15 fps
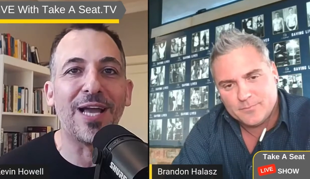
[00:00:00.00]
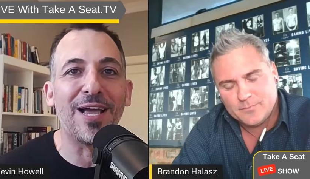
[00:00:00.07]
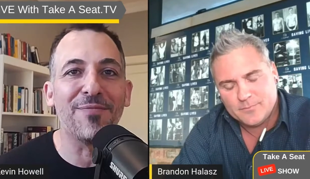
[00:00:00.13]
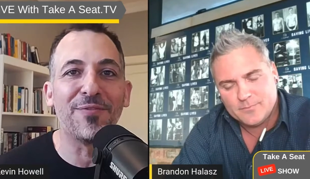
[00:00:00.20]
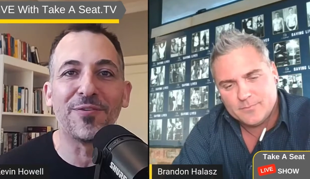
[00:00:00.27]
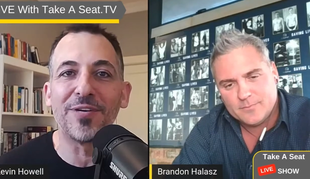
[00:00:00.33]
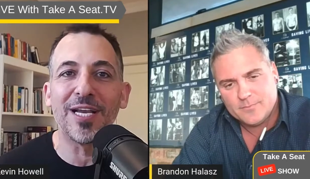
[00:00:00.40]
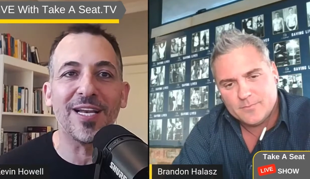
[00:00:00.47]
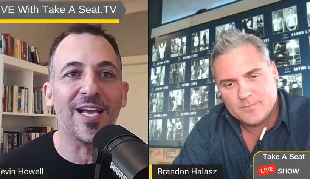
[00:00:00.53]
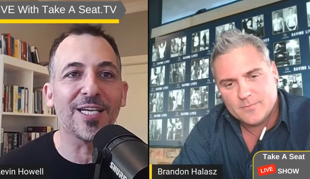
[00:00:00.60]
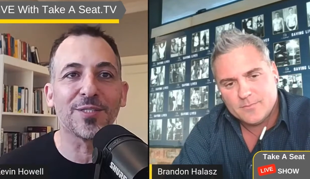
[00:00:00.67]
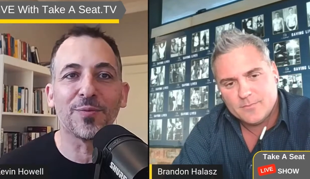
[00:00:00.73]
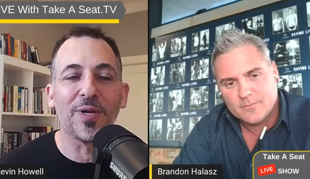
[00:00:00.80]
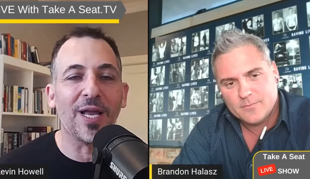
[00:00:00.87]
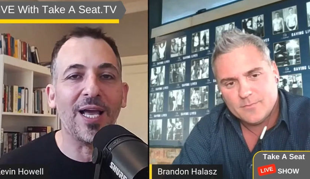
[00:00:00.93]
Speaker 1: life, you
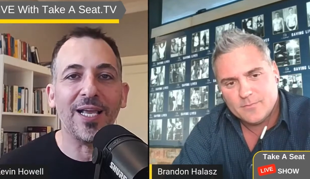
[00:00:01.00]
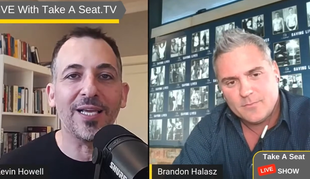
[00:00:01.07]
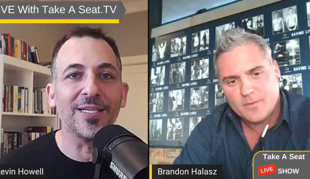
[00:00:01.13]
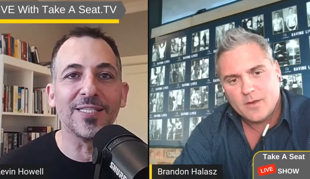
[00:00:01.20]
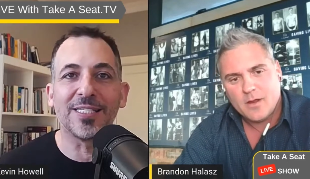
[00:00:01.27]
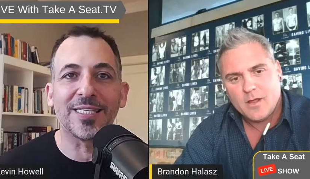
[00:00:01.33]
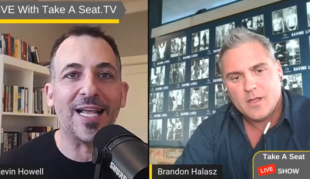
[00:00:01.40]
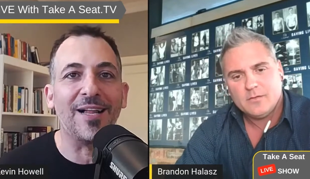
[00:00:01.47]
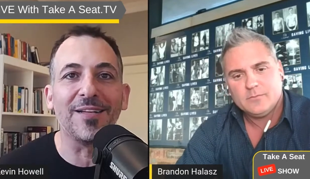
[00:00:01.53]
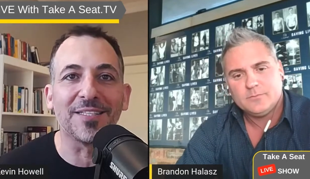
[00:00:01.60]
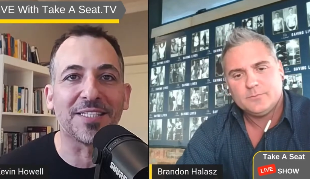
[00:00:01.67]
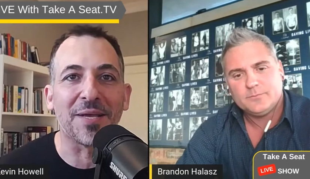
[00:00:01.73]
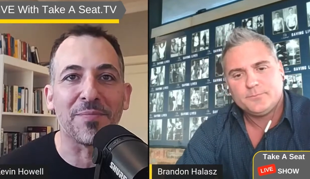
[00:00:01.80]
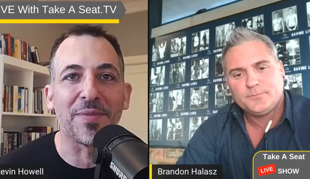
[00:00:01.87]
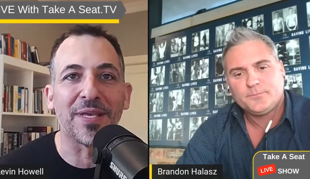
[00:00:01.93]
realized, well, I can
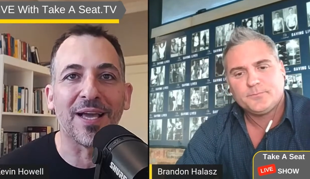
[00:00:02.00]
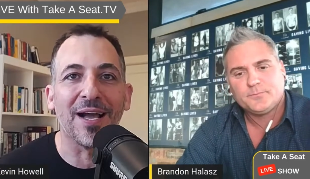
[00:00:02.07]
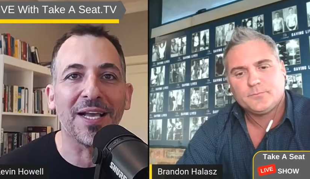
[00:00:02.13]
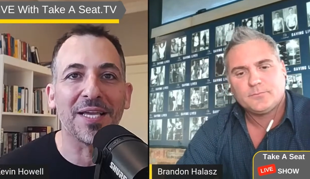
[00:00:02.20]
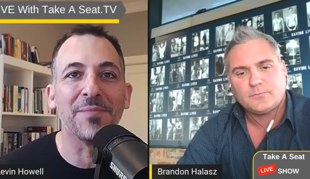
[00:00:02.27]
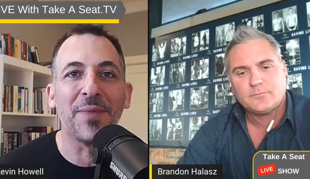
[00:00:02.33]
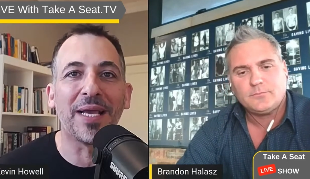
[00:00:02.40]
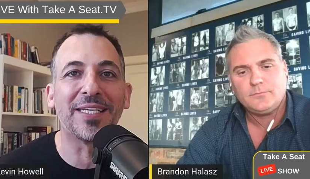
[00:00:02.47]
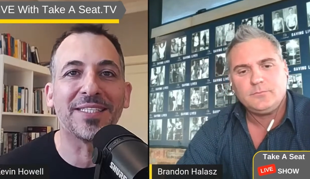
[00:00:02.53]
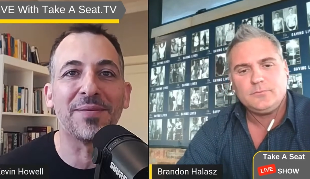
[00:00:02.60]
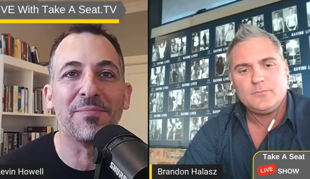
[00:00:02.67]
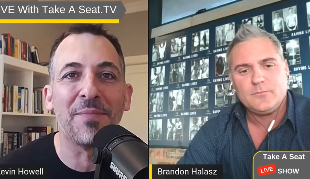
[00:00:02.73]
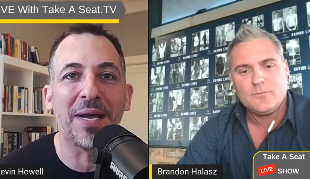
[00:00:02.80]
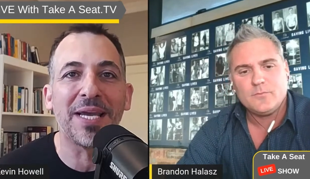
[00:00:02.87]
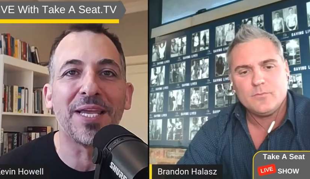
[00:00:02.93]
sell something, I can make
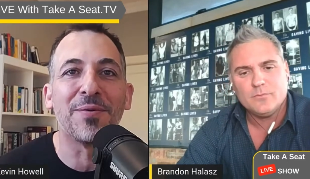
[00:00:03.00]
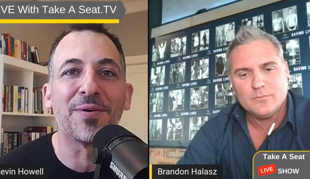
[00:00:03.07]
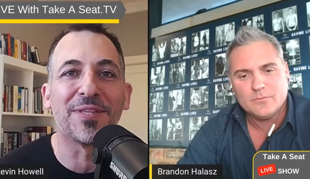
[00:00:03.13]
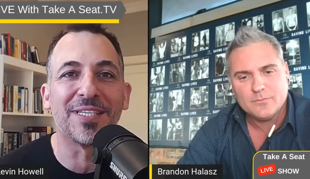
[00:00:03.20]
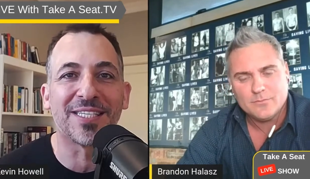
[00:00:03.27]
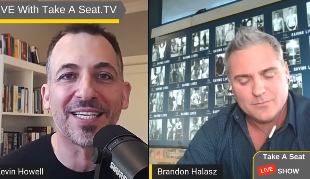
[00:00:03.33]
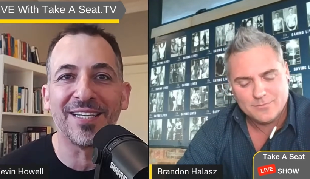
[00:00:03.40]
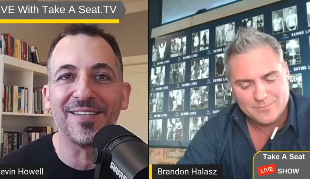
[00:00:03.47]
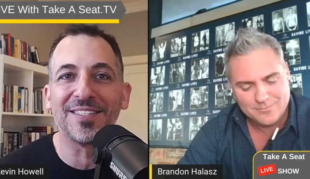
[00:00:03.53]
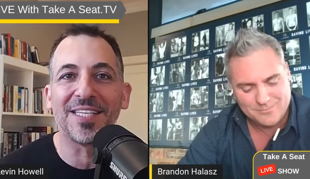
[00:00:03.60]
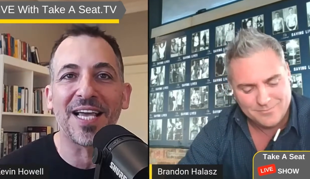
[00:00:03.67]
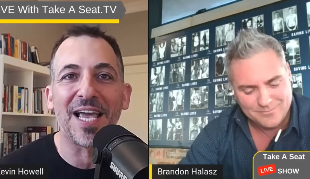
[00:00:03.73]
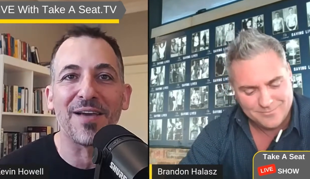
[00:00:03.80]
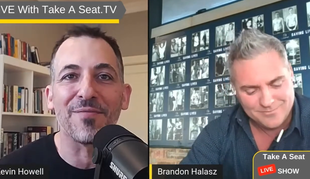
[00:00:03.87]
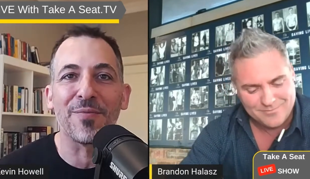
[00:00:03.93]
some money with the
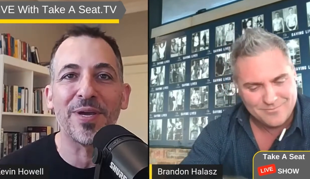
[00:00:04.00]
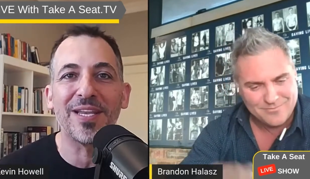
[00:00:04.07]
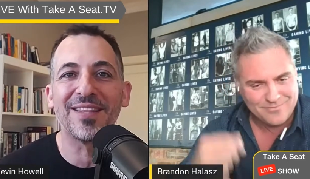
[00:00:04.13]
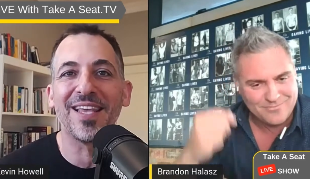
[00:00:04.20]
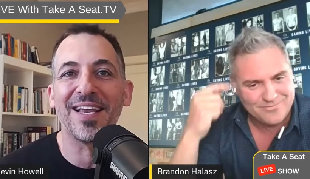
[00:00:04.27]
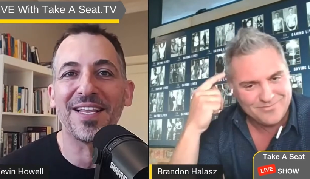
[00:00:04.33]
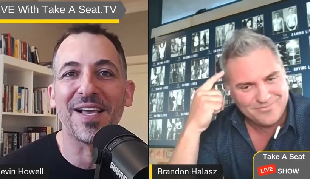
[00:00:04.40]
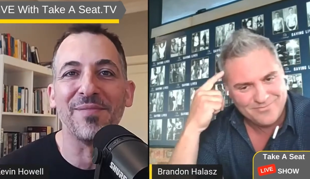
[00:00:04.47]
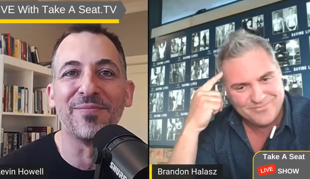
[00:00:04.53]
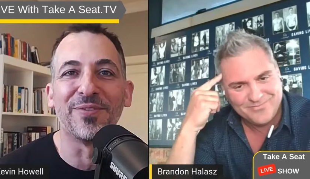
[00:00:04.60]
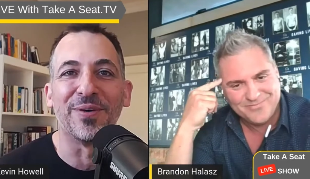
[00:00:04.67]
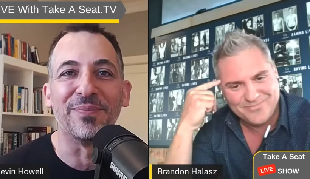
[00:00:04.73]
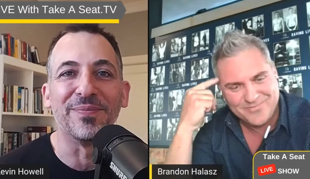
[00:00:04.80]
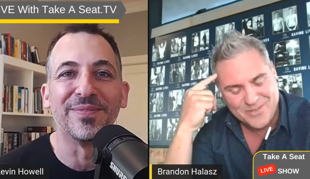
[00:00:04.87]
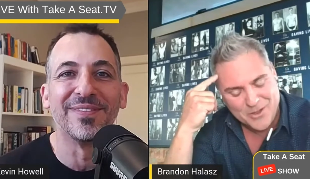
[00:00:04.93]
skills I have. Where did that come
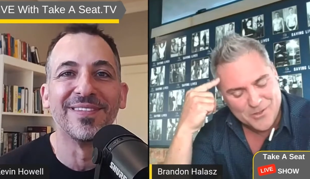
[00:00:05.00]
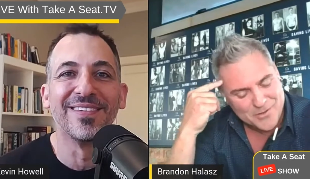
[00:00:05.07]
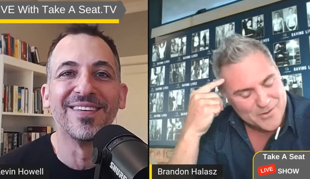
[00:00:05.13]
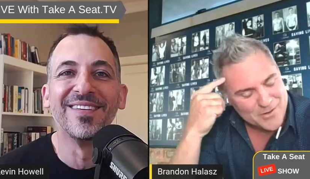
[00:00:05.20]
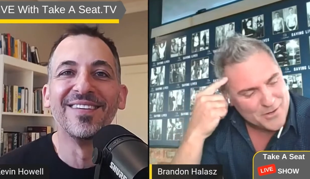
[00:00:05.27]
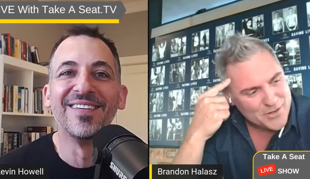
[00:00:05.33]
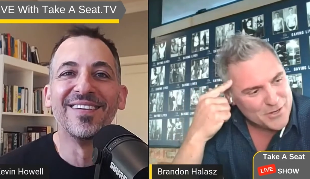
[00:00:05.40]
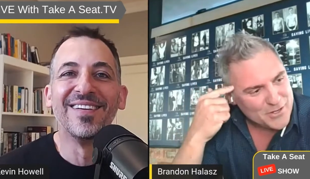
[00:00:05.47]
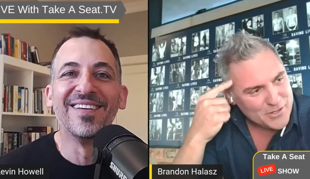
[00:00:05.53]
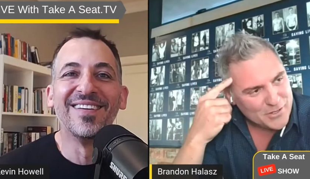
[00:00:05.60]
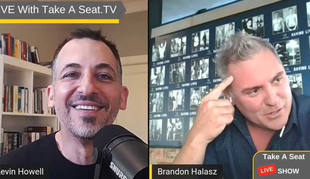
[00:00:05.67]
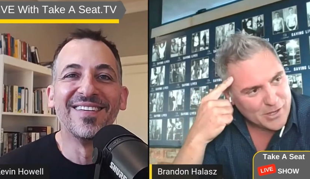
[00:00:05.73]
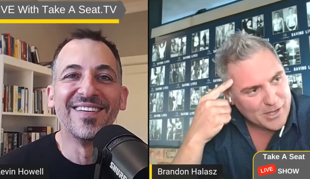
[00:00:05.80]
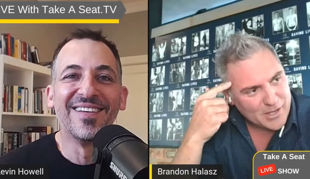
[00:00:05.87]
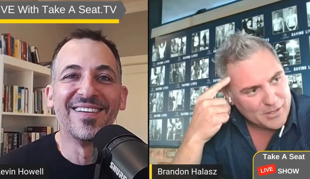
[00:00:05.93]
from?
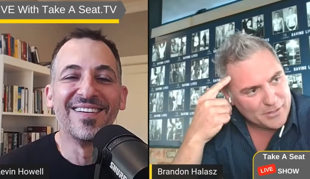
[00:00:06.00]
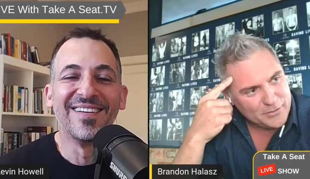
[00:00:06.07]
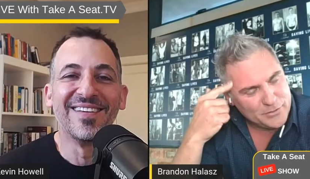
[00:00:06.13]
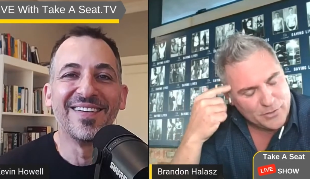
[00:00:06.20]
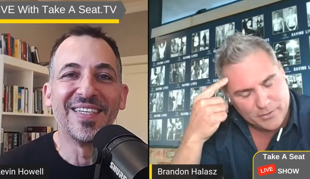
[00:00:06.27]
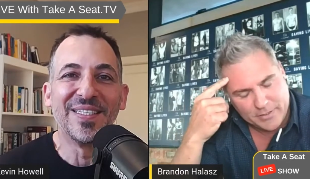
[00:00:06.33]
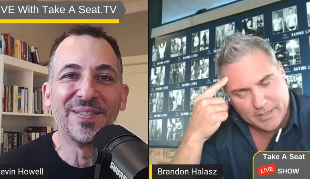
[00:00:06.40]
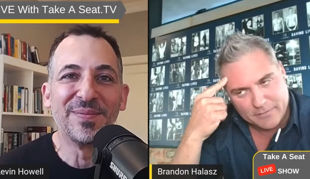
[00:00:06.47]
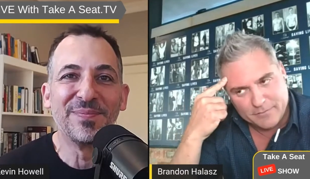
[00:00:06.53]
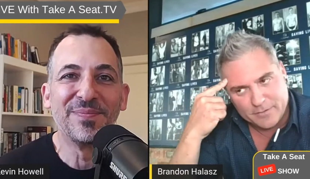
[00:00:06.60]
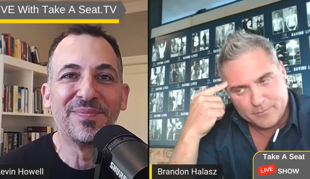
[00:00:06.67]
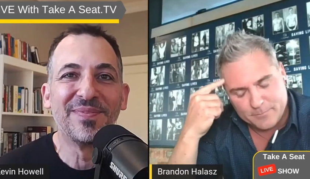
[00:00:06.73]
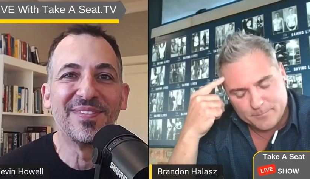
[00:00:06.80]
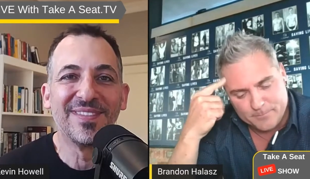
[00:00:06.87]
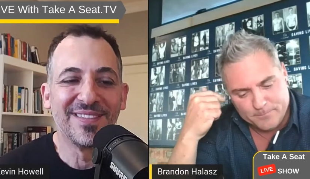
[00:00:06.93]
Speaker 2: Uh, you know,
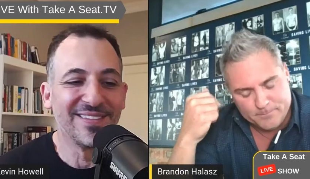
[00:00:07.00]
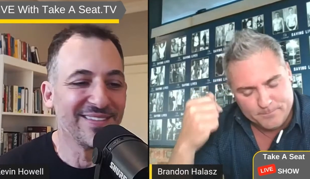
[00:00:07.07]
Kevin,